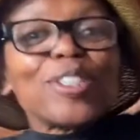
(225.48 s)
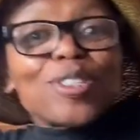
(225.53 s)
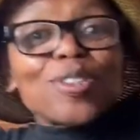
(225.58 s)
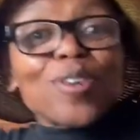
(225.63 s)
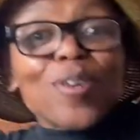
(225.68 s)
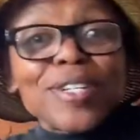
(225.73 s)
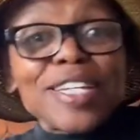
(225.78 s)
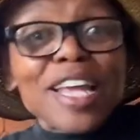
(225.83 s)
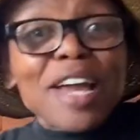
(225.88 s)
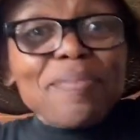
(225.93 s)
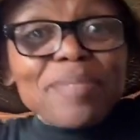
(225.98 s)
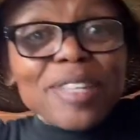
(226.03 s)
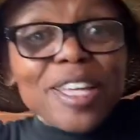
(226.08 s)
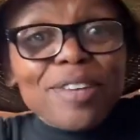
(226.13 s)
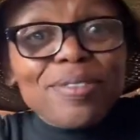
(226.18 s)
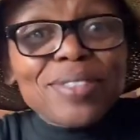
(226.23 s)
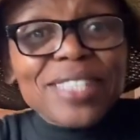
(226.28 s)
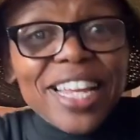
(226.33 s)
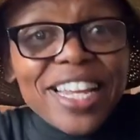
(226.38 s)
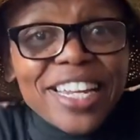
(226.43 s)
Sodium
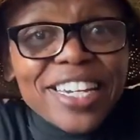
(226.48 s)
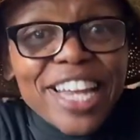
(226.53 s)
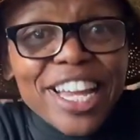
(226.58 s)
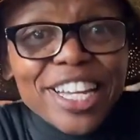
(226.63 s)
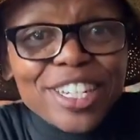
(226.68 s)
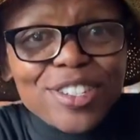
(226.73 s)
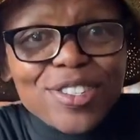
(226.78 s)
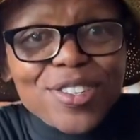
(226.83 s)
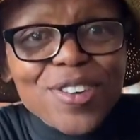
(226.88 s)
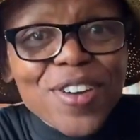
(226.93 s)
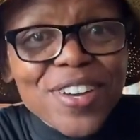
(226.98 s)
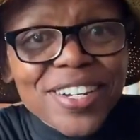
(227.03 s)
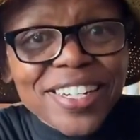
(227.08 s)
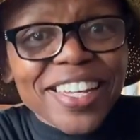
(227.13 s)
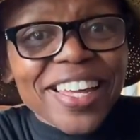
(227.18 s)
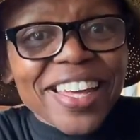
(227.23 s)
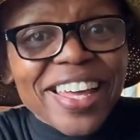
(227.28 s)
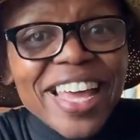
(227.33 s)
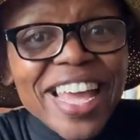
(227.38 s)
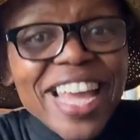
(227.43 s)
gives the electron
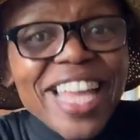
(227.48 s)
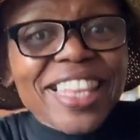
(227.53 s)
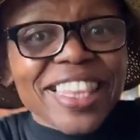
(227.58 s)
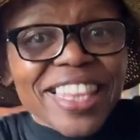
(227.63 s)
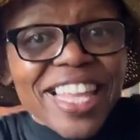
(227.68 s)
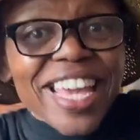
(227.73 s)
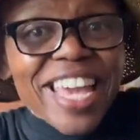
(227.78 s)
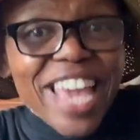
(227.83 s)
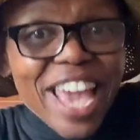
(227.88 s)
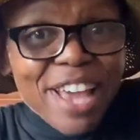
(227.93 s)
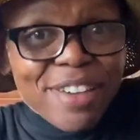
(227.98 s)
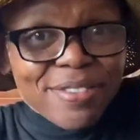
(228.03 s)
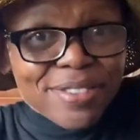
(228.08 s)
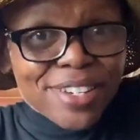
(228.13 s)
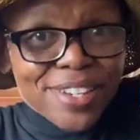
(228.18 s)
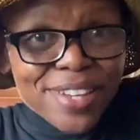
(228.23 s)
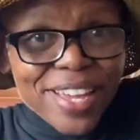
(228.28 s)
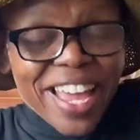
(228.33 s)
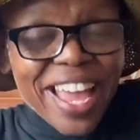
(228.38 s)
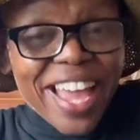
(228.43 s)
and they have
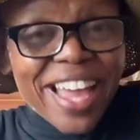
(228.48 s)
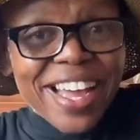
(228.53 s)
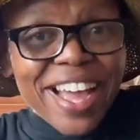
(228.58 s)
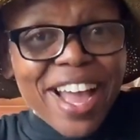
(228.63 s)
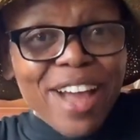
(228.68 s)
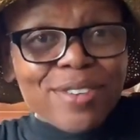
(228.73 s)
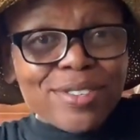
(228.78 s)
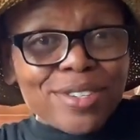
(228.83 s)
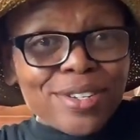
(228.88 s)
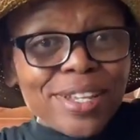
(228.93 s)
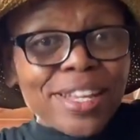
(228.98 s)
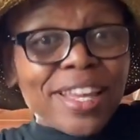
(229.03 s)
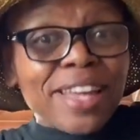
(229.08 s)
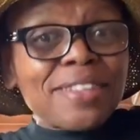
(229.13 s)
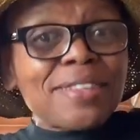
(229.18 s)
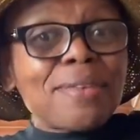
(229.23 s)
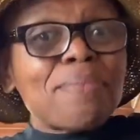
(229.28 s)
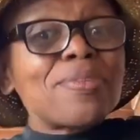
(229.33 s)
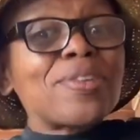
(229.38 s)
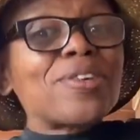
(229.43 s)
to hang out
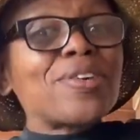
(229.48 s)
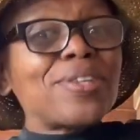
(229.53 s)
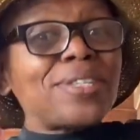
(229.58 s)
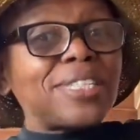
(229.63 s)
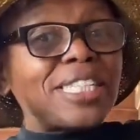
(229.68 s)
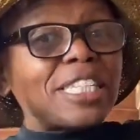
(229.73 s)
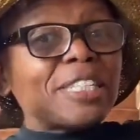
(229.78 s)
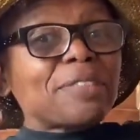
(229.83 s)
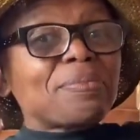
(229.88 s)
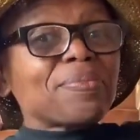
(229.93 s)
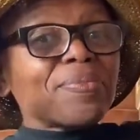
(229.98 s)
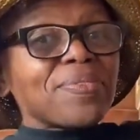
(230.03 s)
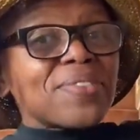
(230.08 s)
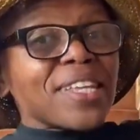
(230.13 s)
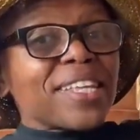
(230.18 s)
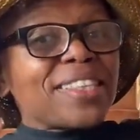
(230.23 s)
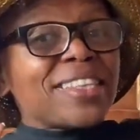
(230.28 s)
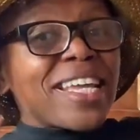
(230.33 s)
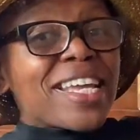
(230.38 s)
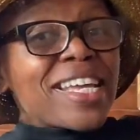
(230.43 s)
together because
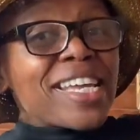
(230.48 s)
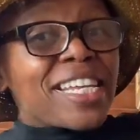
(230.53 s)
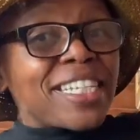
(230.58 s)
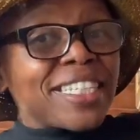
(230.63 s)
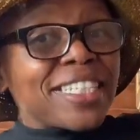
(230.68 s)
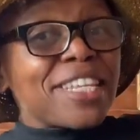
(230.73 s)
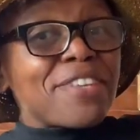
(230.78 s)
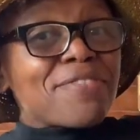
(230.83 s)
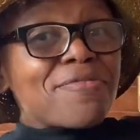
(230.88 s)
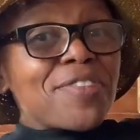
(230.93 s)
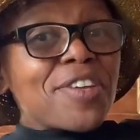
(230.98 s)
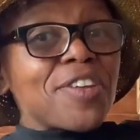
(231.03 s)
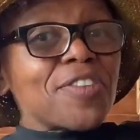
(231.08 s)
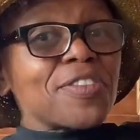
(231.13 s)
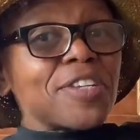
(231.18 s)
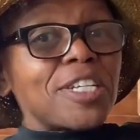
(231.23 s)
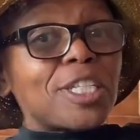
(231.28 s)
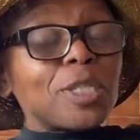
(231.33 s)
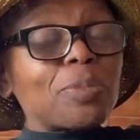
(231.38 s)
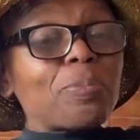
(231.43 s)
there is a
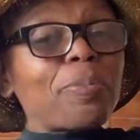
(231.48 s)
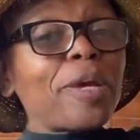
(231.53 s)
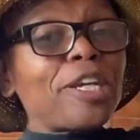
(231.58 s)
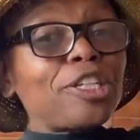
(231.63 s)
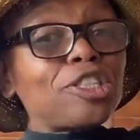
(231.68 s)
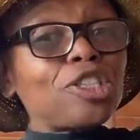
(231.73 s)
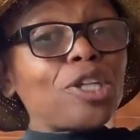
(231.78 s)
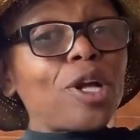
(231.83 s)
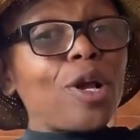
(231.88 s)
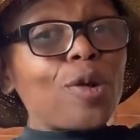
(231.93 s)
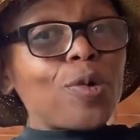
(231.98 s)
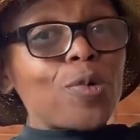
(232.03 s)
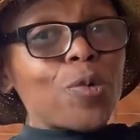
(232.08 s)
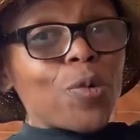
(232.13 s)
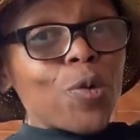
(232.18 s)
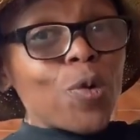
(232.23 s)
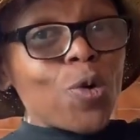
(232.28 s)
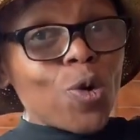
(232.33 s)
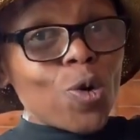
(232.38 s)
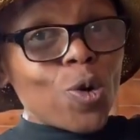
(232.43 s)
very special
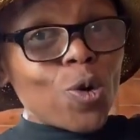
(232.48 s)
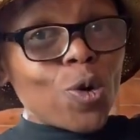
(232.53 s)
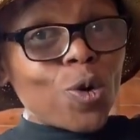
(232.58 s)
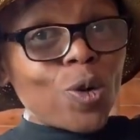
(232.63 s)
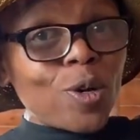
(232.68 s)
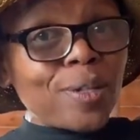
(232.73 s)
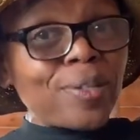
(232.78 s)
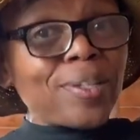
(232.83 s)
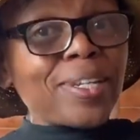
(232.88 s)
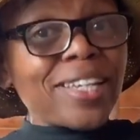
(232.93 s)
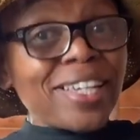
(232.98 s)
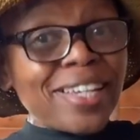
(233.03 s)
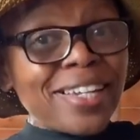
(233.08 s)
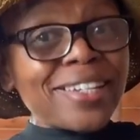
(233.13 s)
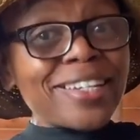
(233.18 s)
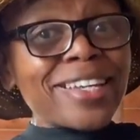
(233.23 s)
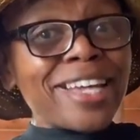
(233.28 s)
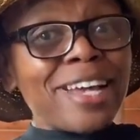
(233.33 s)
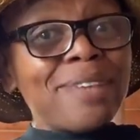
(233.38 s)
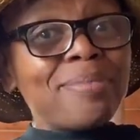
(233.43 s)
rule
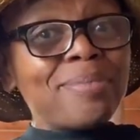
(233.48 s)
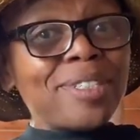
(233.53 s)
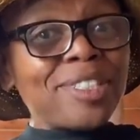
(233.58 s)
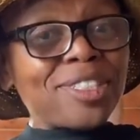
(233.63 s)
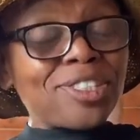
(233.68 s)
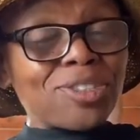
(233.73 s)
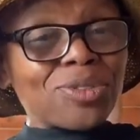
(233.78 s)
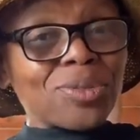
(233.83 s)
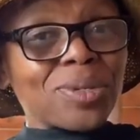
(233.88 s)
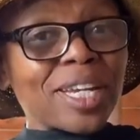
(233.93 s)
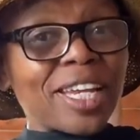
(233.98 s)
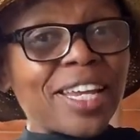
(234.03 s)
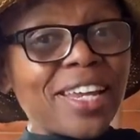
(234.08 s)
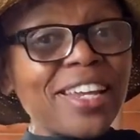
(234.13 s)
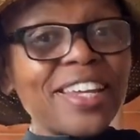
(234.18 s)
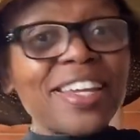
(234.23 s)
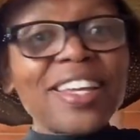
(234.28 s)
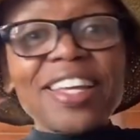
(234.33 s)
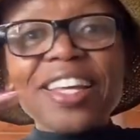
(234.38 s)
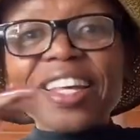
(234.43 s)
in
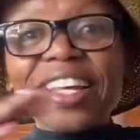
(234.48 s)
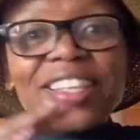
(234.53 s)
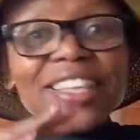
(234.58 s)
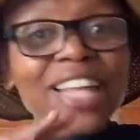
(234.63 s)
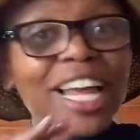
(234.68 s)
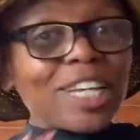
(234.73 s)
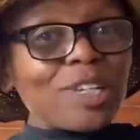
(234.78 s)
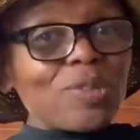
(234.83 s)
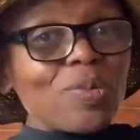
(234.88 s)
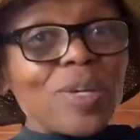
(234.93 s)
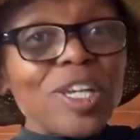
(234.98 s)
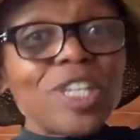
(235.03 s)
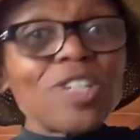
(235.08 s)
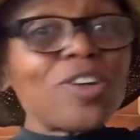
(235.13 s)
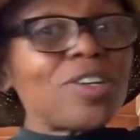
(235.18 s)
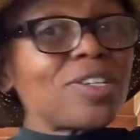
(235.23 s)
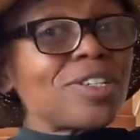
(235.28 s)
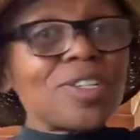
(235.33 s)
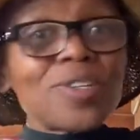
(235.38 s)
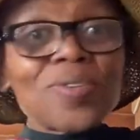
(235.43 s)
chemistry that we
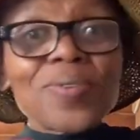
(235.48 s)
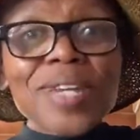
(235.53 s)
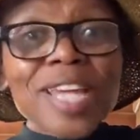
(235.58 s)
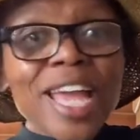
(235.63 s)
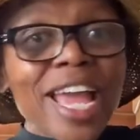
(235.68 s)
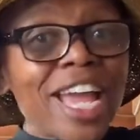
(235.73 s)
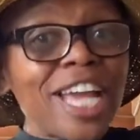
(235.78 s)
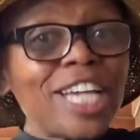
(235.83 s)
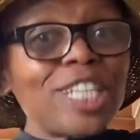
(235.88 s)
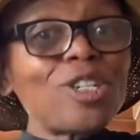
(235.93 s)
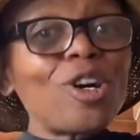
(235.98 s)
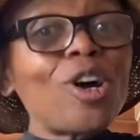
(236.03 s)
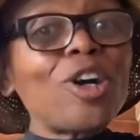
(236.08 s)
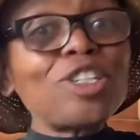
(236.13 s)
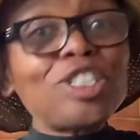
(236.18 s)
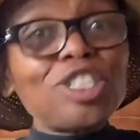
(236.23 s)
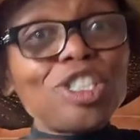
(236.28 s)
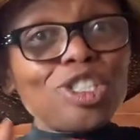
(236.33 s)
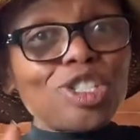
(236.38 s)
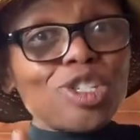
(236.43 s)
don't create
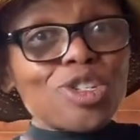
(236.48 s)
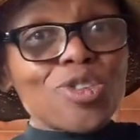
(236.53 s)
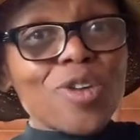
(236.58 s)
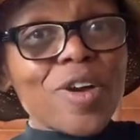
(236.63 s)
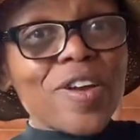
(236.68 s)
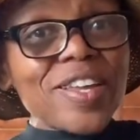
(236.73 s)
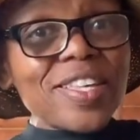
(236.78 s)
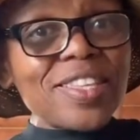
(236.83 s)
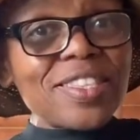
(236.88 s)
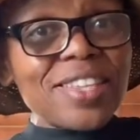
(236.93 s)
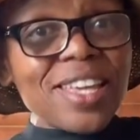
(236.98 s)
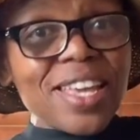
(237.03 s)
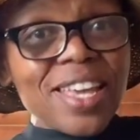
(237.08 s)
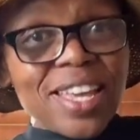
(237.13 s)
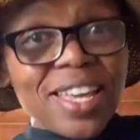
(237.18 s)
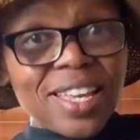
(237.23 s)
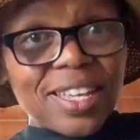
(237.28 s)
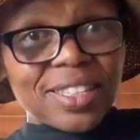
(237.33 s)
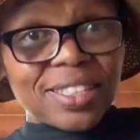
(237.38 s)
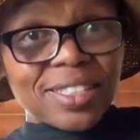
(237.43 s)
or destroy
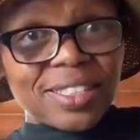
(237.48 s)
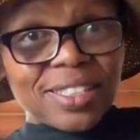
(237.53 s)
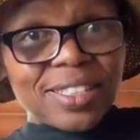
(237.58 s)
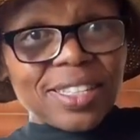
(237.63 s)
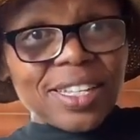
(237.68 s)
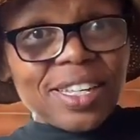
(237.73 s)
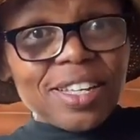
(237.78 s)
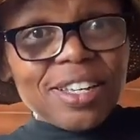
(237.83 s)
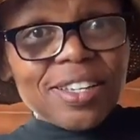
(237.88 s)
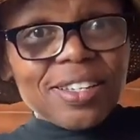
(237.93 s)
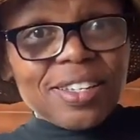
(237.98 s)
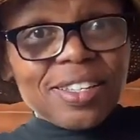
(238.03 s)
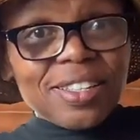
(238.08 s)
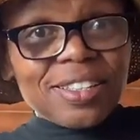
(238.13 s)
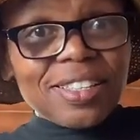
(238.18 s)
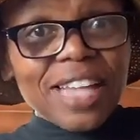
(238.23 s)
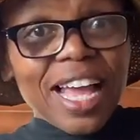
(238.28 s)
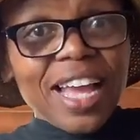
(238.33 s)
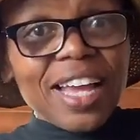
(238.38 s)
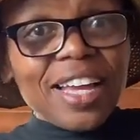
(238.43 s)
things.
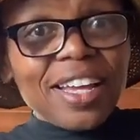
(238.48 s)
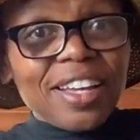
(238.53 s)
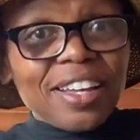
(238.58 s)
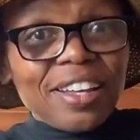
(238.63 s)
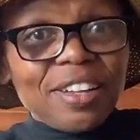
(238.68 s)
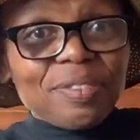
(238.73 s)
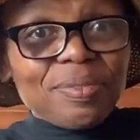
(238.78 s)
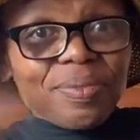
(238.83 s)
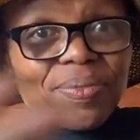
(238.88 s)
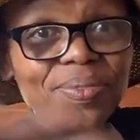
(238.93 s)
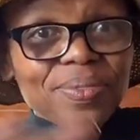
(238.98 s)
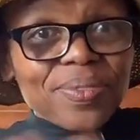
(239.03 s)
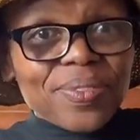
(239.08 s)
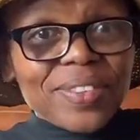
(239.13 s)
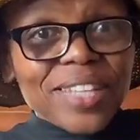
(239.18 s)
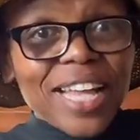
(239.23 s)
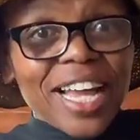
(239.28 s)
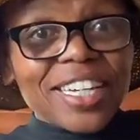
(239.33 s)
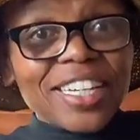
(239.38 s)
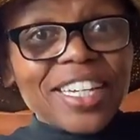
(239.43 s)
That
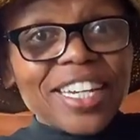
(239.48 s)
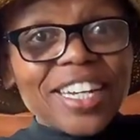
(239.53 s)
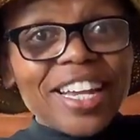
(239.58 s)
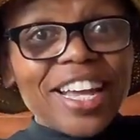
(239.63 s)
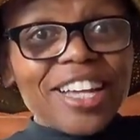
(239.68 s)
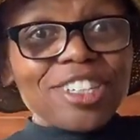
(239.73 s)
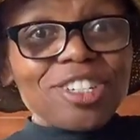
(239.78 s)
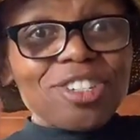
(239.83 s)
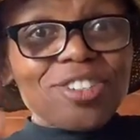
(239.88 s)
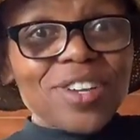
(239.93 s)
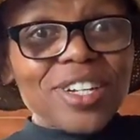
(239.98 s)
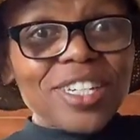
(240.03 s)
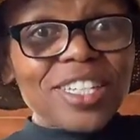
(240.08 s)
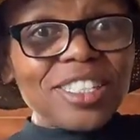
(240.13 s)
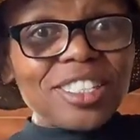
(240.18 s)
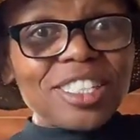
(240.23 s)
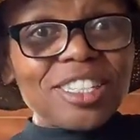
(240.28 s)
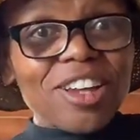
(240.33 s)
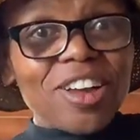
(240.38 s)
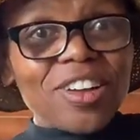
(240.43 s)
electron
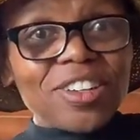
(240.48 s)
is